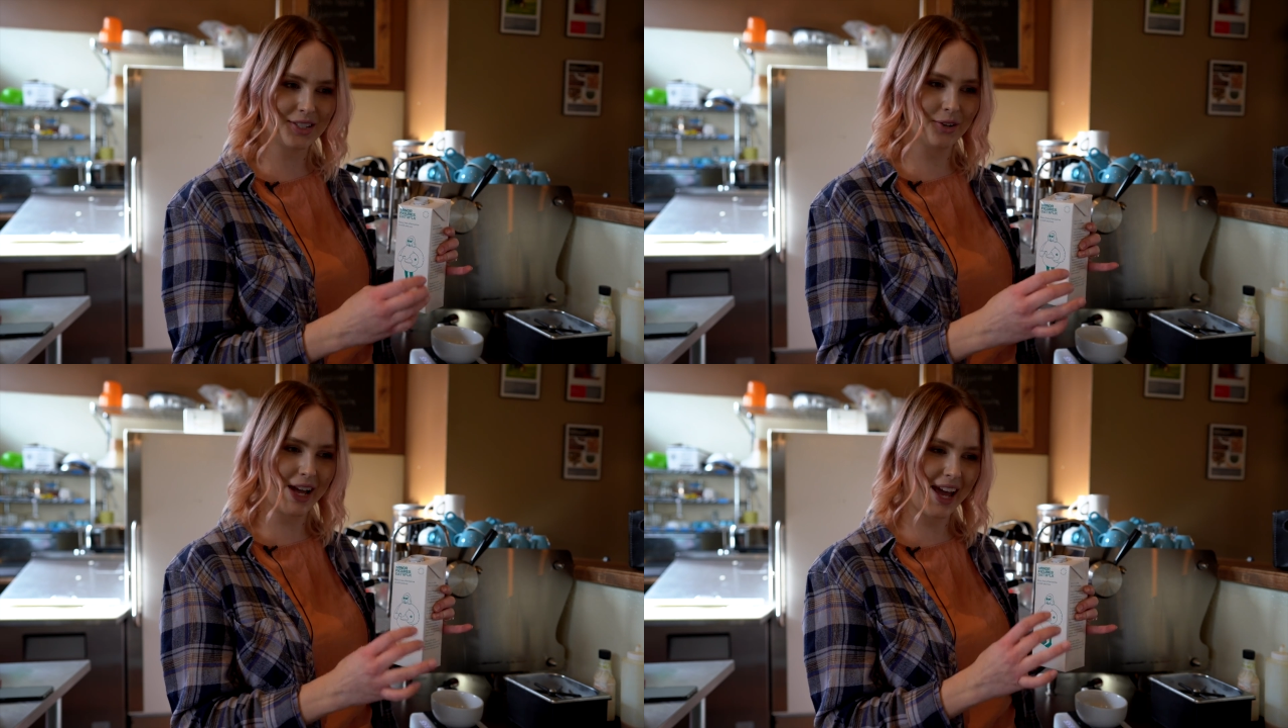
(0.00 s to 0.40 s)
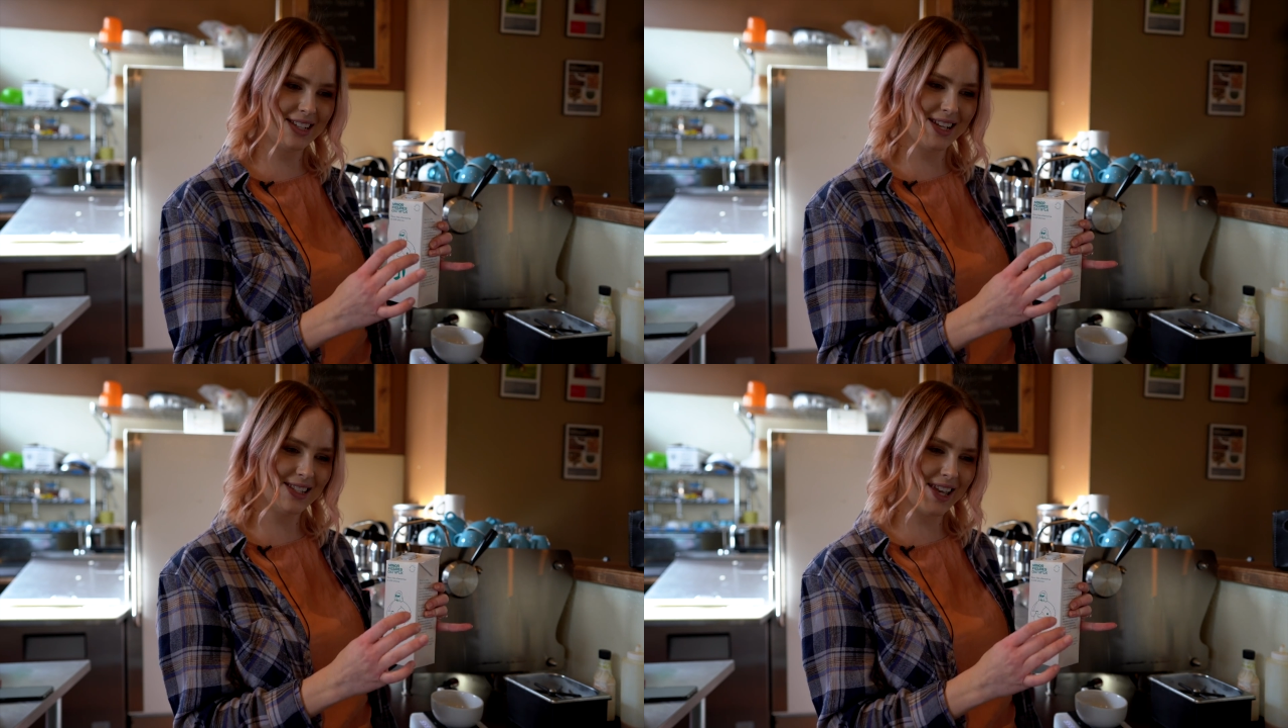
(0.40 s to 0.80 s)
so it kind
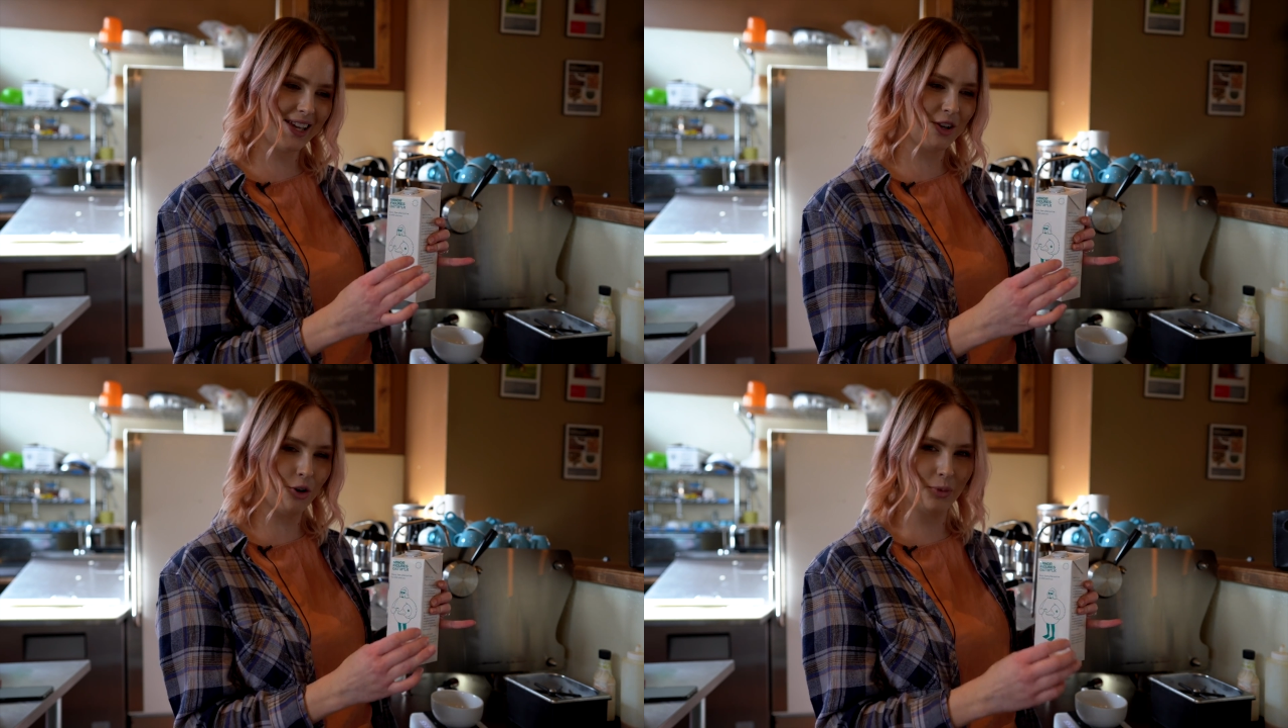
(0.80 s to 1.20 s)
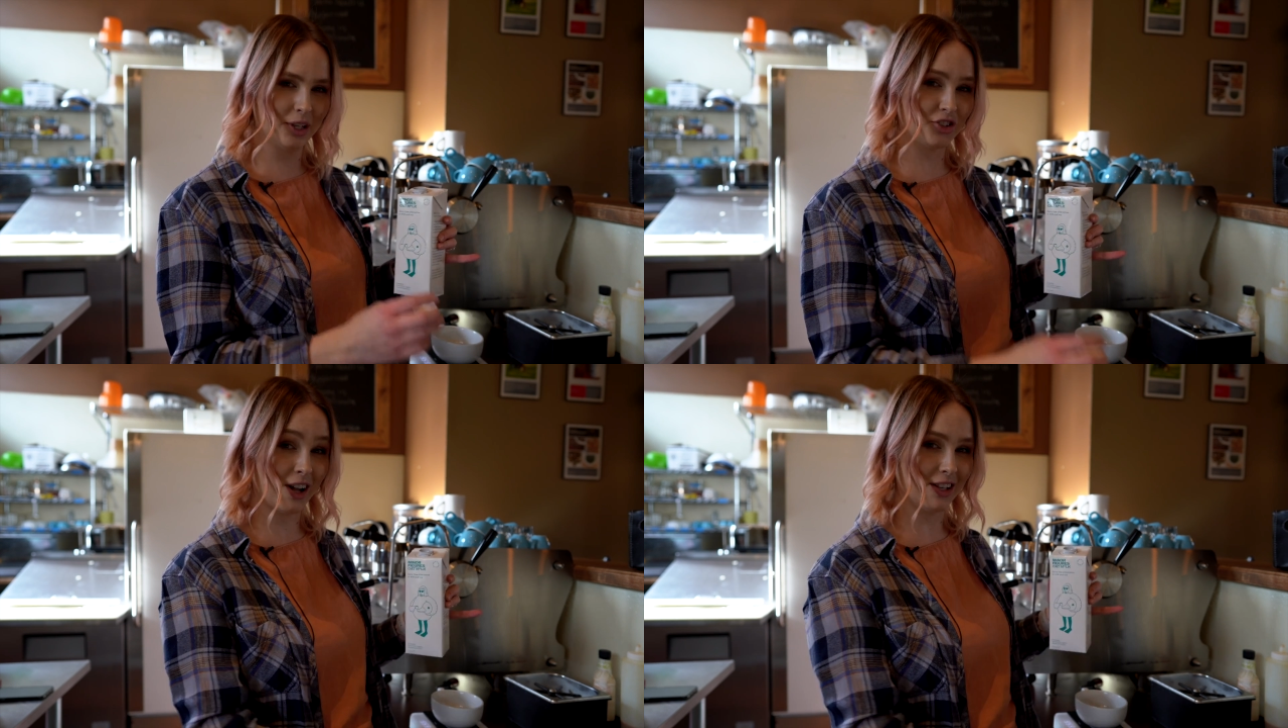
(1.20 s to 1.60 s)
of tastes like an
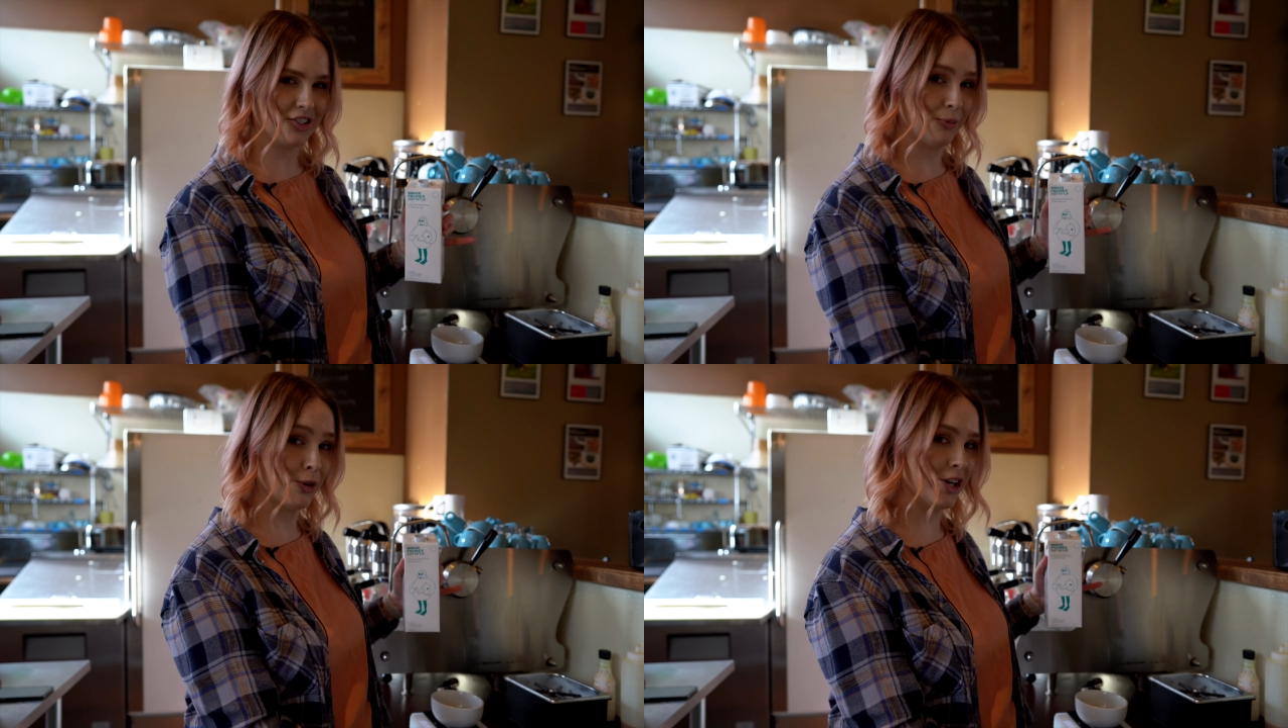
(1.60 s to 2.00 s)
oatmeal chocolate chip